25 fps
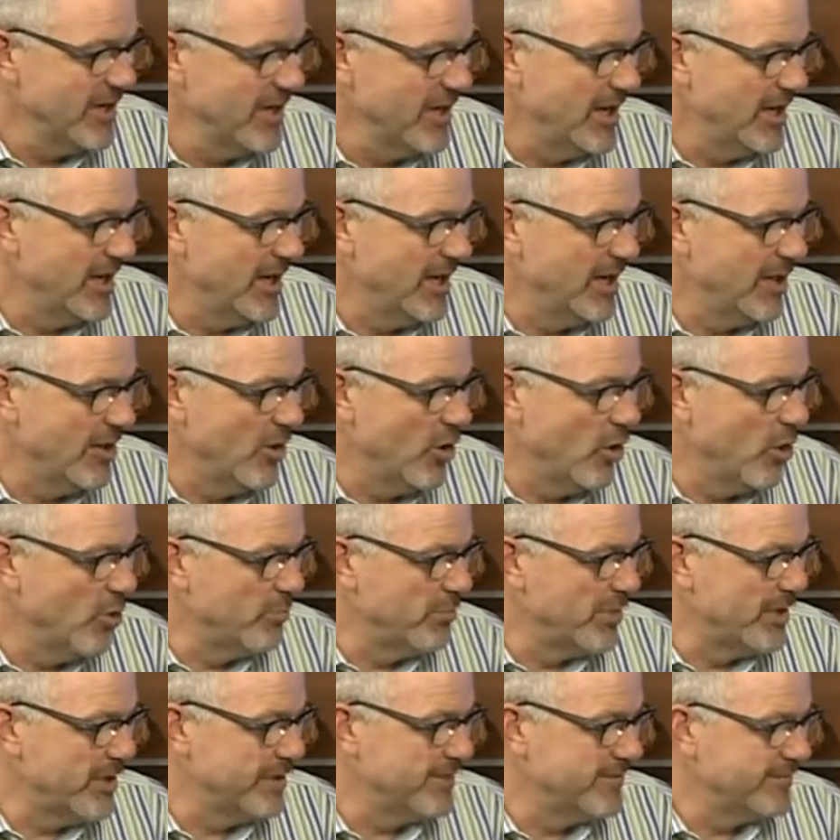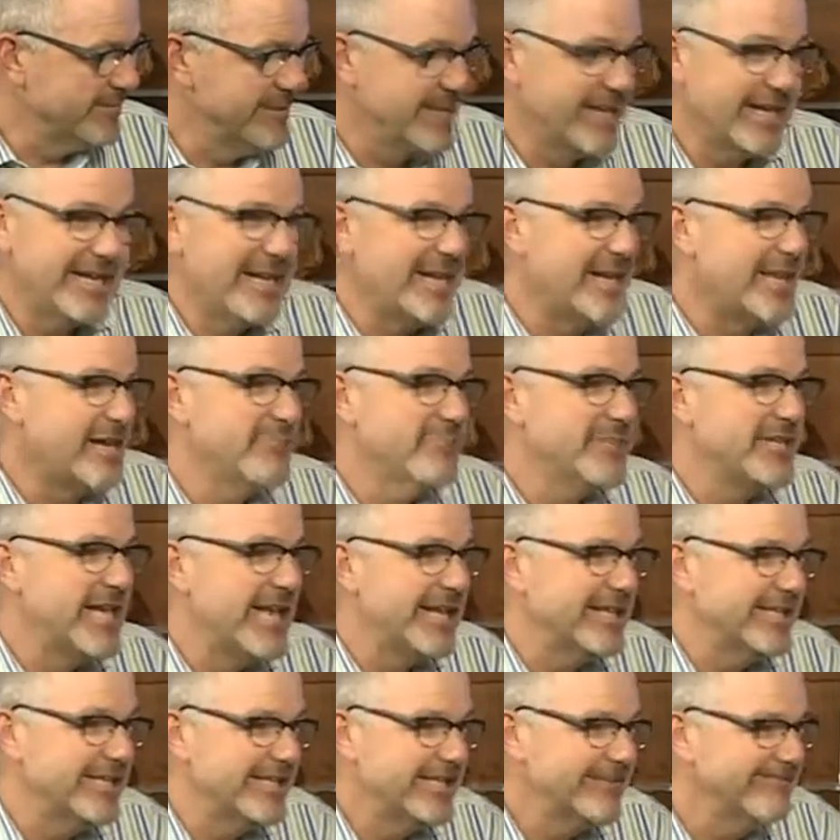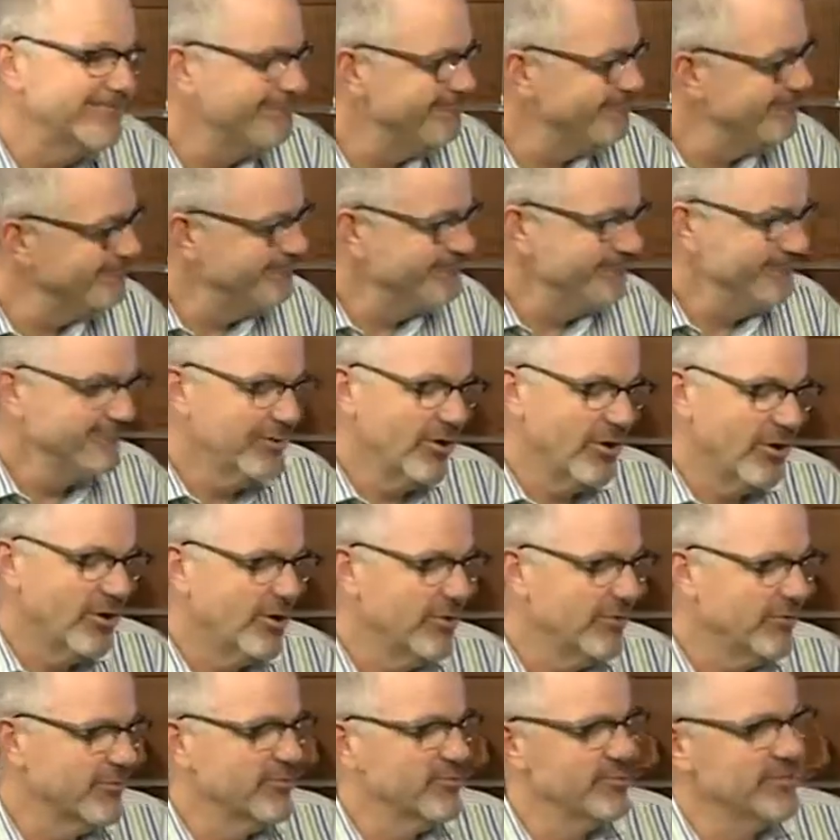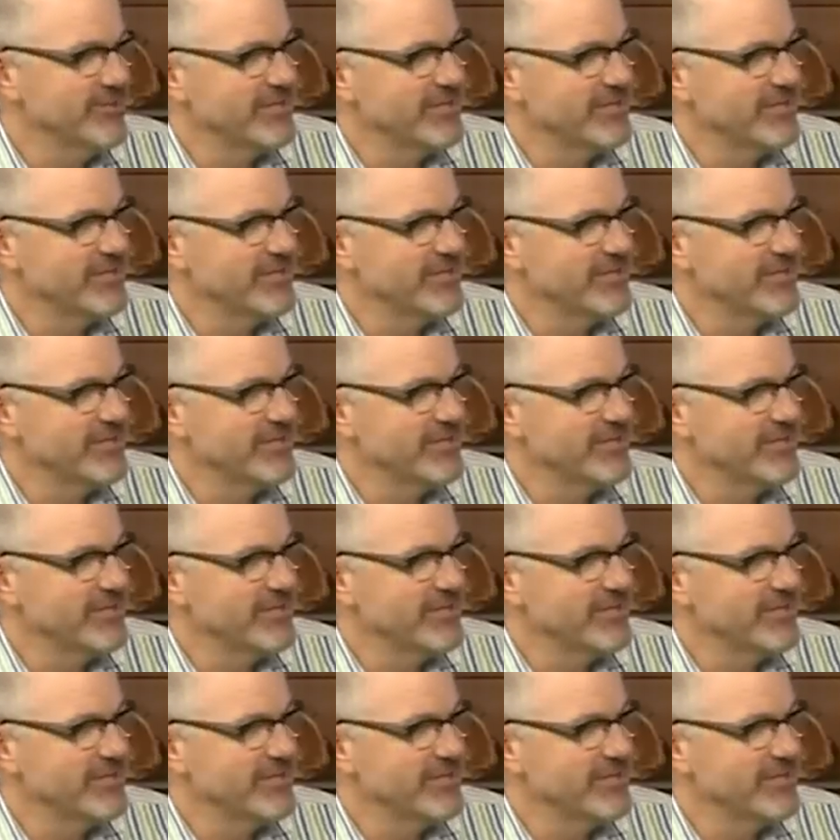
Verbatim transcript: Uh, open 10 a.m. daily all through the